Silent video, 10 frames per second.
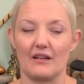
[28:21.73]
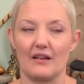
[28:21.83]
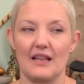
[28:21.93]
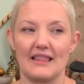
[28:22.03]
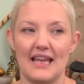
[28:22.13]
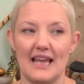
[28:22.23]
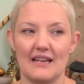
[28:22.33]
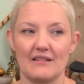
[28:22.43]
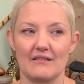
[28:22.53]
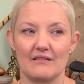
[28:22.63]

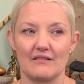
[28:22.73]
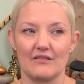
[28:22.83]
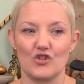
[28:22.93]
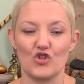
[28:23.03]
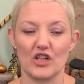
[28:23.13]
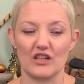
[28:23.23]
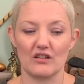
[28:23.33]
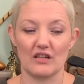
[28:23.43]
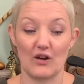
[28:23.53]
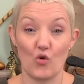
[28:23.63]
then you
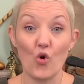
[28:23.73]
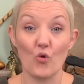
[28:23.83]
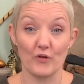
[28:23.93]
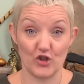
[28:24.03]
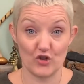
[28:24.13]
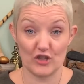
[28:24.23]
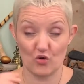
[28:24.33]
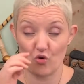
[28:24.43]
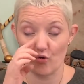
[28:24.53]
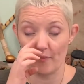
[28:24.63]
can, at home, when you do this at
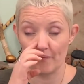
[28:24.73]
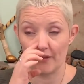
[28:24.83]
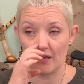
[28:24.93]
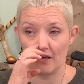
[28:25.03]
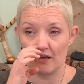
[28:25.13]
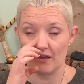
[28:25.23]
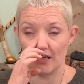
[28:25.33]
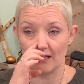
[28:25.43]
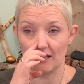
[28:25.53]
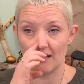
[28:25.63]
home, you
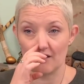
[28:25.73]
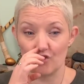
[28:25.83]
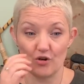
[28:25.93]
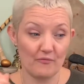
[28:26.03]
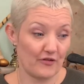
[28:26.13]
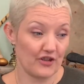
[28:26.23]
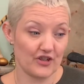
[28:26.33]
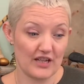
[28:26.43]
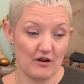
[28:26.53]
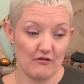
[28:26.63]
can either drum for
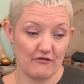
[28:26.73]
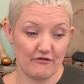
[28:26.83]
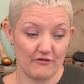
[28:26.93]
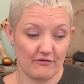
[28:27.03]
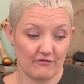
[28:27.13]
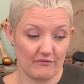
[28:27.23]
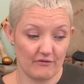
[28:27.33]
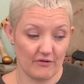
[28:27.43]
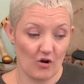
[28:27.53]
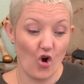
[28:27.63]

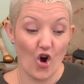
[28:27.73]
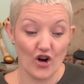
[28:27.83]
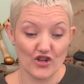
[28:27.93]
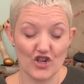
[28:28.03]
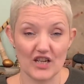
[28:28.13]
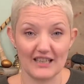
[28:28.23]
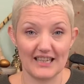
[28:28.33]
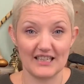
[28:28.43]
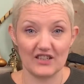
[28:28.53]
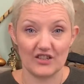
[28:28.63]
yourself or you can
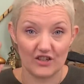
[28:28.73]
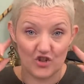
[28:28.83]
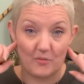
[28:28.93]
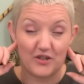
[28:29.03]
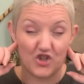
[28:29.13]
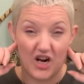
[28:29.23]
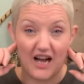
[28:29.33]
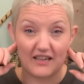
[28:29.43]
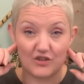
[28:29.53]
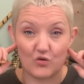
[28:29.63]
listen to a drumming
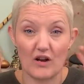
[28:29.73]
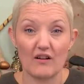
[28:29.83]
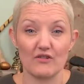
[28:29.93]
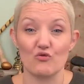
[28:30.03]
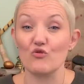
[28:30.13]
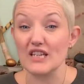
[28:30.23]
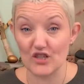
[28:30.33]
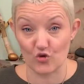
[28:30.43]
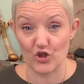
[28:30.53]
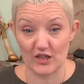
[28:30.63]
track. So I have a
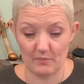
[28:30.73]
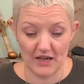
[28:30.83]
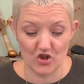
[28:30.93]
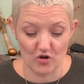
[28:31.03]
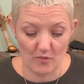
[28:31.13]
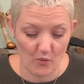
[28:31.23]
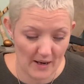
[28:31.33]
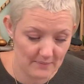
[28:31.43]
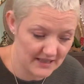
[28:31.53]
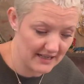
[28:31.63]
resources page on my
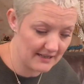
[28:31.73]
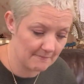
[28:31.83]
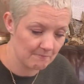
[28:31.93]
website,